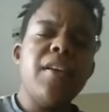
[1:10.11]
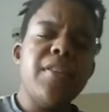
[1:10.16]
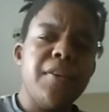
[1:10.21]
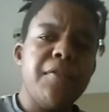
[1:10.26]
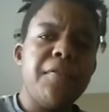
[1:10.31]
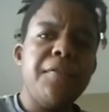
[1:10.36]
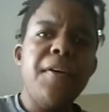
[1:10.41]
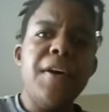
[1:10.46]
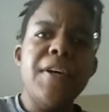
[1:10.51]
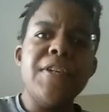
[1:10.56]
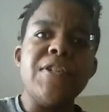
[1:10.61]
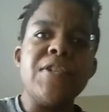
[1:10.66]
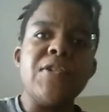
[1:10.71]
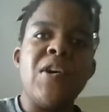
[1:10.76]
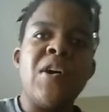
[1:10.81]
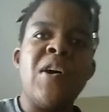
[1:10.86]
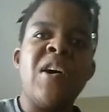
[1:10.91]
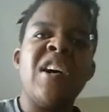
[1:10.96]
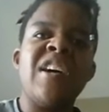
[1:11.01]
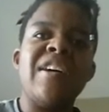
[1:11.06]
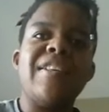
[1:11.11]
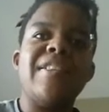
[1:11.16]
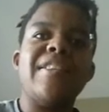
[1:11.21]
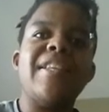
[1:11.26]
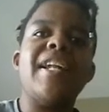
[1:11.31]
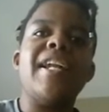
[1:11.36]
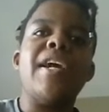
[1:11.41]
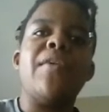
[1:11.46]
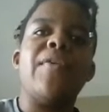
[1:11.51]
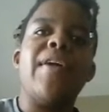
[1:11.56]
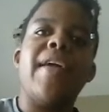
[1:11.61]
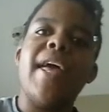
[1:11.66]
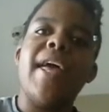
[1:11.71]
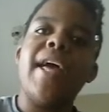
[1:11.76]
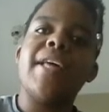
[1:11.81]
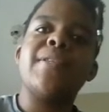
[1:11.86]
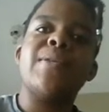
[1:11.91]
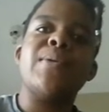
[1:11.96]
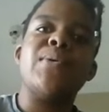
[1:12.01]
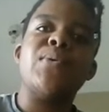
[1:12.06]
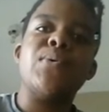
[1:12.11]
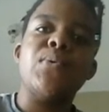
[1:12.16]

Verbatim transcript: the first song that I reacted